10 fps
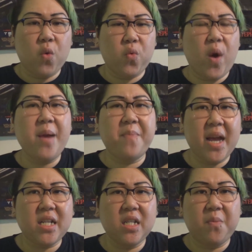right
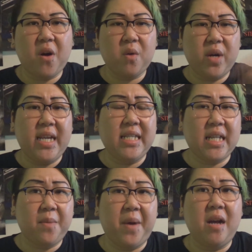back to the part where he's
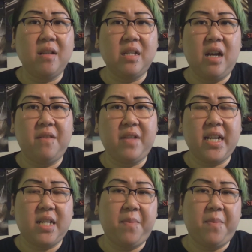at the bottom of like,